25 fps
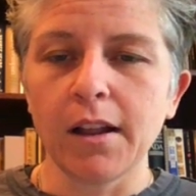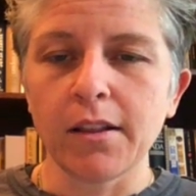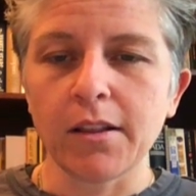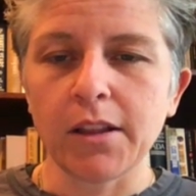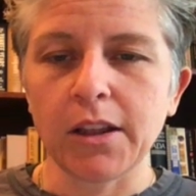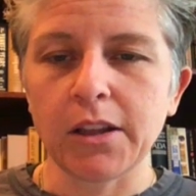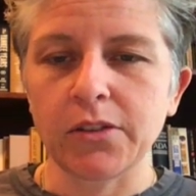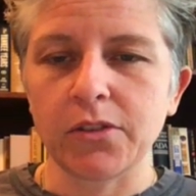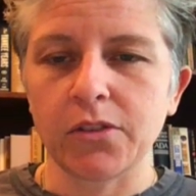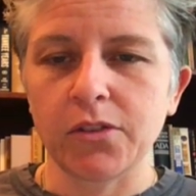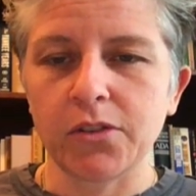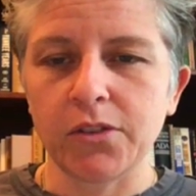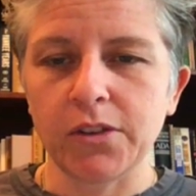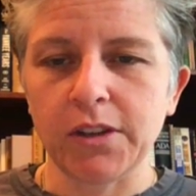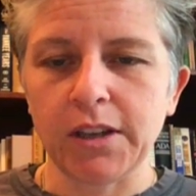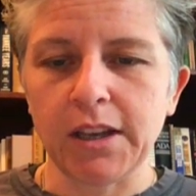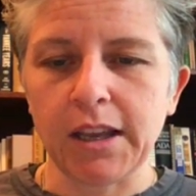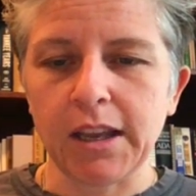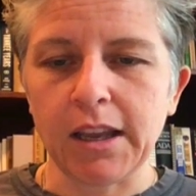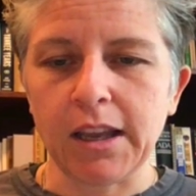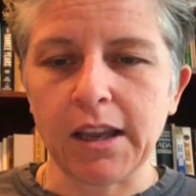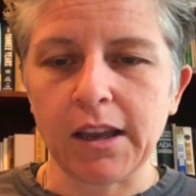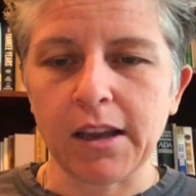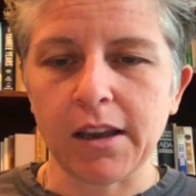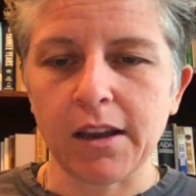Let's
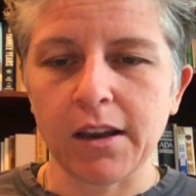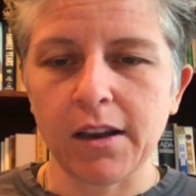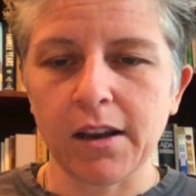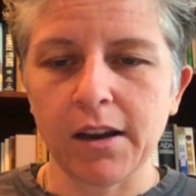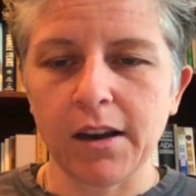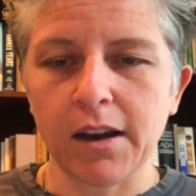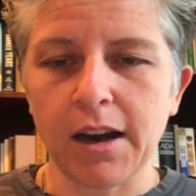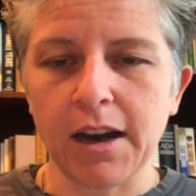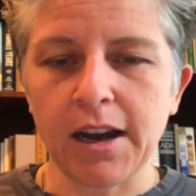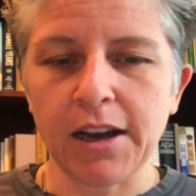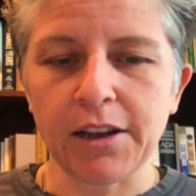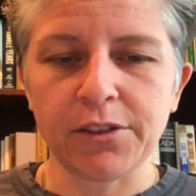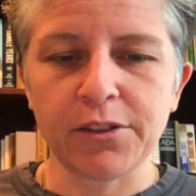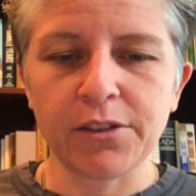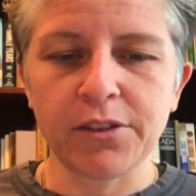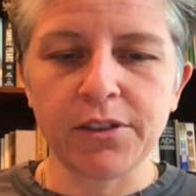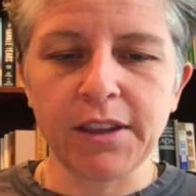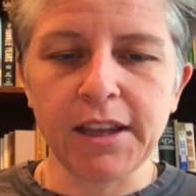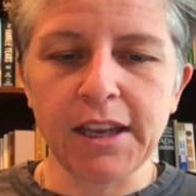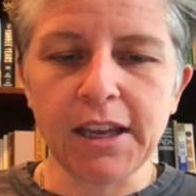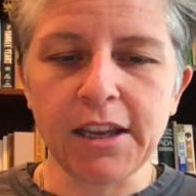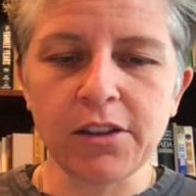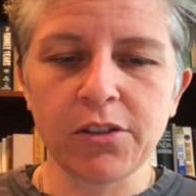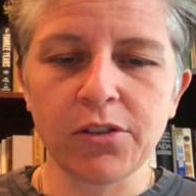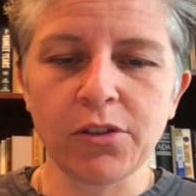see. I
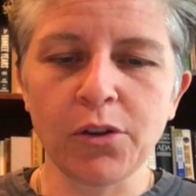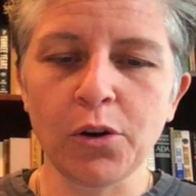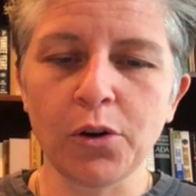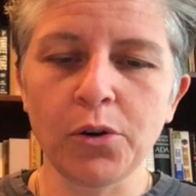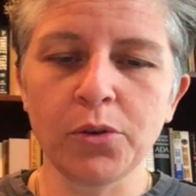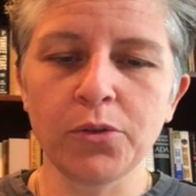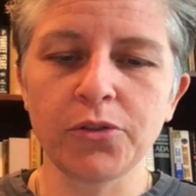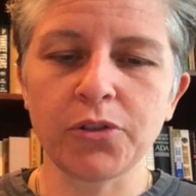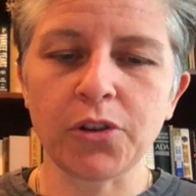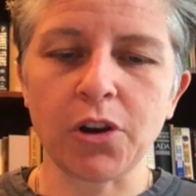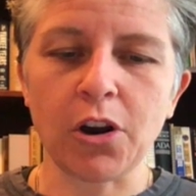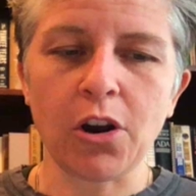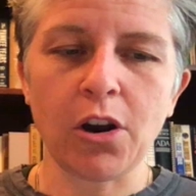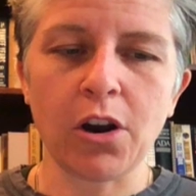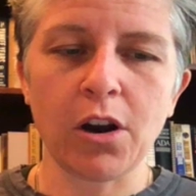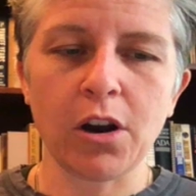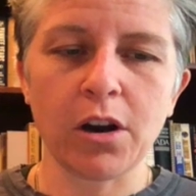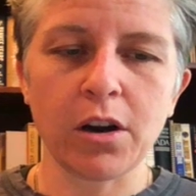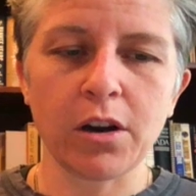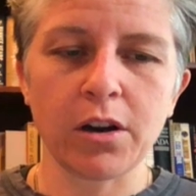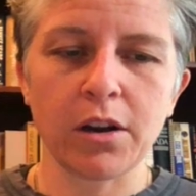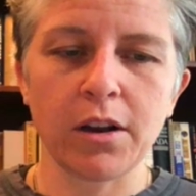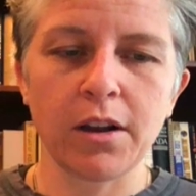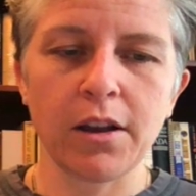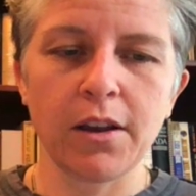think those
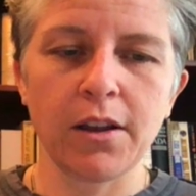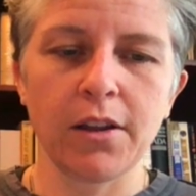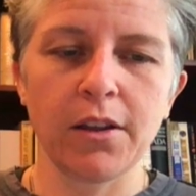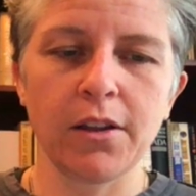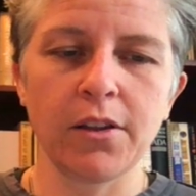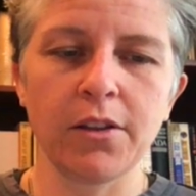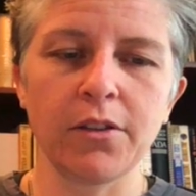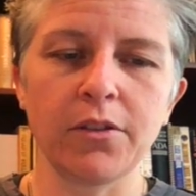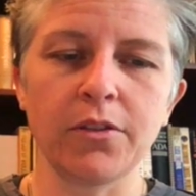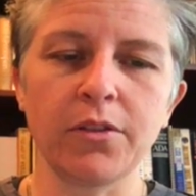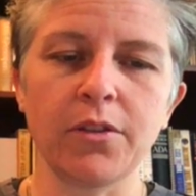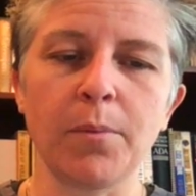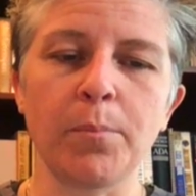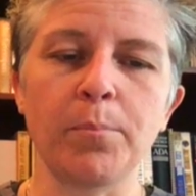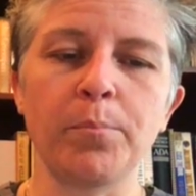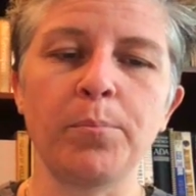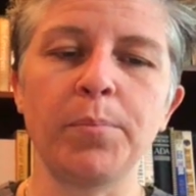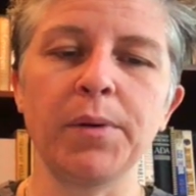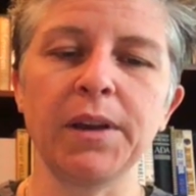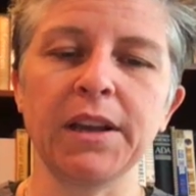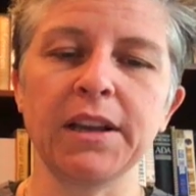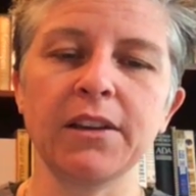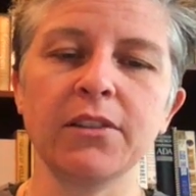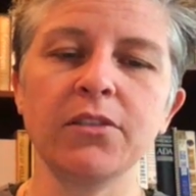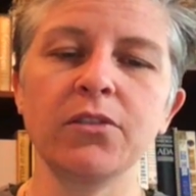are the
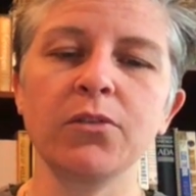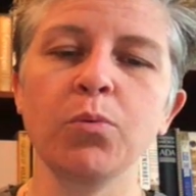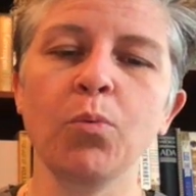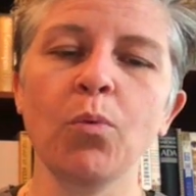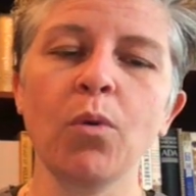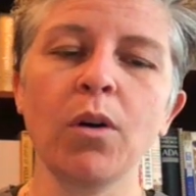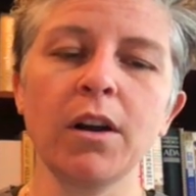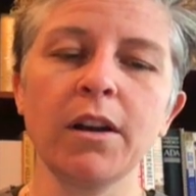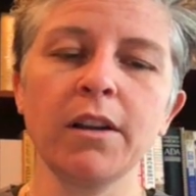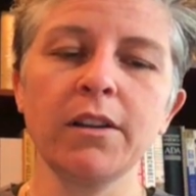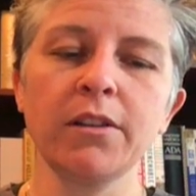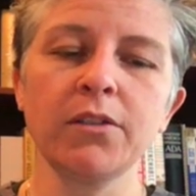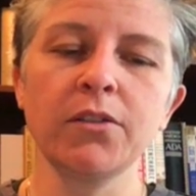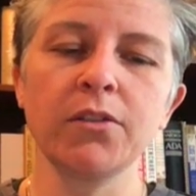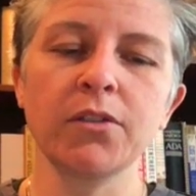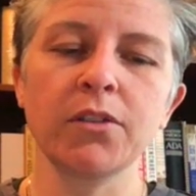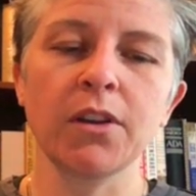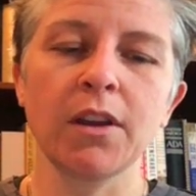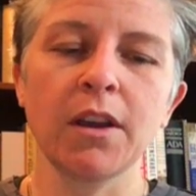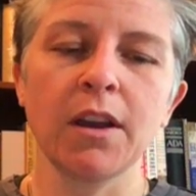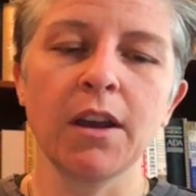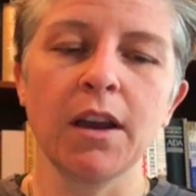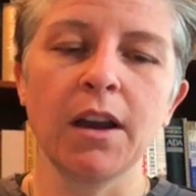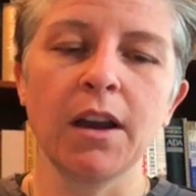biggest ones.